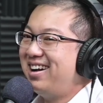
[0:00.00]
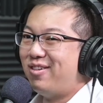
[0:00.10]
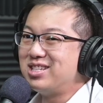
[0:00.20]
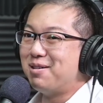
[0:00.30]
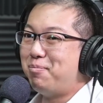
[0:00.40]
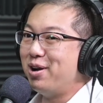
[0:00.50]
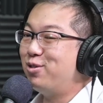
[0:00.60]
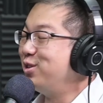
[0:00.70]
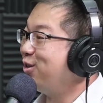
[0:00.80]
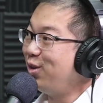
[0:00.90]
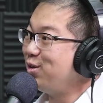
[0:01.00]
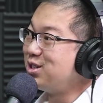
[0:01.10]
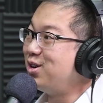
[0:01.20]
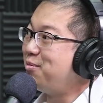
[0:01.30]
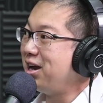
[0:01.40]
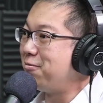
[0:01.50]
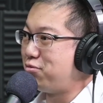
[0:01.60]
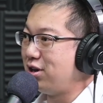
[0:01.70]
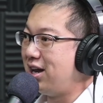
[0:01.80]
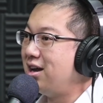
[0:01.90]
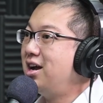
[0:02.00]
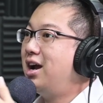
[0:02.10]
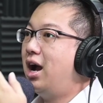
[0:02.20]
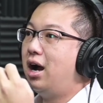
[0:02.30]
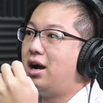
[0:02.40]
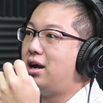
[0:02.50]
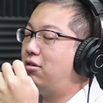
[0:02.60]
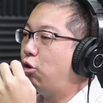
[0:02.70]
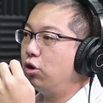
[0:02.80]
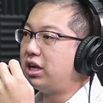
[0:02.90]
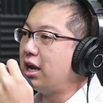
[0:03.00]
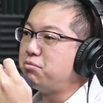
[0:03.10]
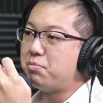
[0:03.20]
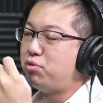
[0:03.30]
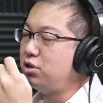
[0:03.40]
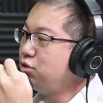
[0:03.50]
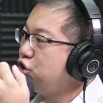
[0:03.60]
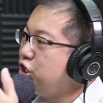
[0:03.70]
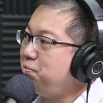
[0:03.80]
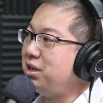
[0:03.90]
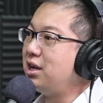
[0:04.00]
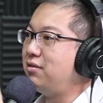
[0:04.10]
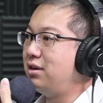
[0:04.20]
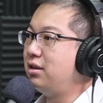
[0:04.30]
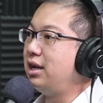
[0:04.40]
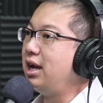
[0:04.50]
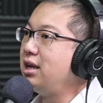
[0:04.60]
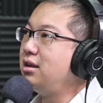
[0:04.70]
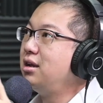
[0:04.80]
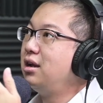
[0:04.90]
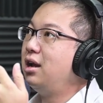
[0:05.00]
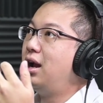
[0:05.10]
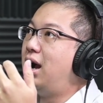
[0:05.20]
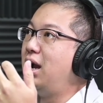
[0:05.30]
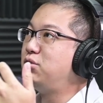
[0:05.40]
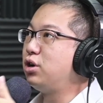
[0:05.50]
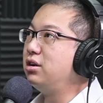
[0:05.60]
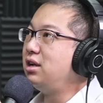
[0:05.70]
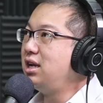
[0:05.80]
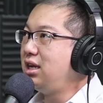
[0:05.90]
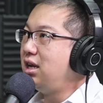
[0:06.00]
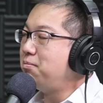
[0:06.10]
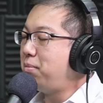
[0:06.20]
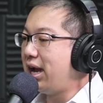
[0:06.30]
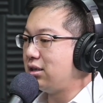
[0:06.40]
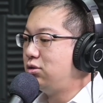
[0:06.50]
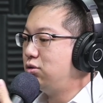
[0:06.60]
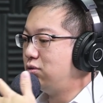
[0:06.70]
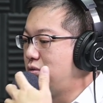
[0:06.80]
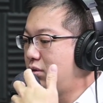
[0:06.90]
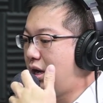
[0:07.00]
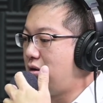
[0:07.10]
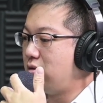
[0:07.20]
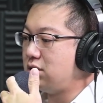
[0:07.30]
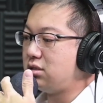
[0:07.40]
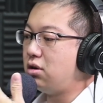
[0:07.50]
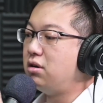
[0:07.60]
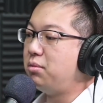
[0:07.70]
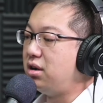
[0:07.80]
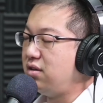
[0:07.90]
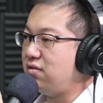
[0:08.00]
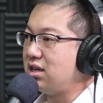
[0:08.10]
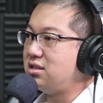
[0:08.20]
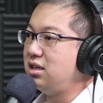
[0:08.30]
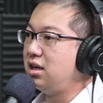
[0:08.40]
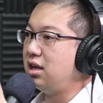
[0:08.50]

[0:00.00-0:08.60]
What's the point? No one's going to buy your product, or it can't be produced cheap enough and all that. And I'm trying to link it back to our story about investing.